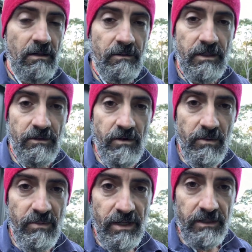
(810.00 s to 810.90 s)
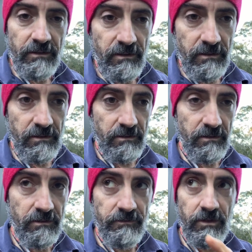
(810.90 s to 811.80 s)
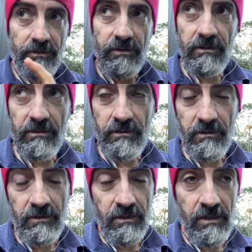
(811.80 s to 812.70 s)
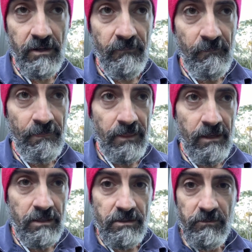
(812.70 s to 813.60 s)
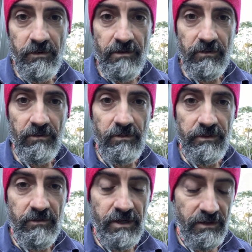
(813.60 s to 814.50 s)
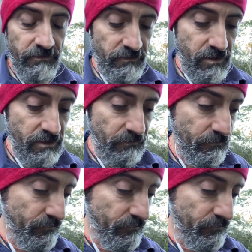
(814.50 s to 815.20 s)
I'm going to grab a bucket. I've got some gravel that we've got out the front.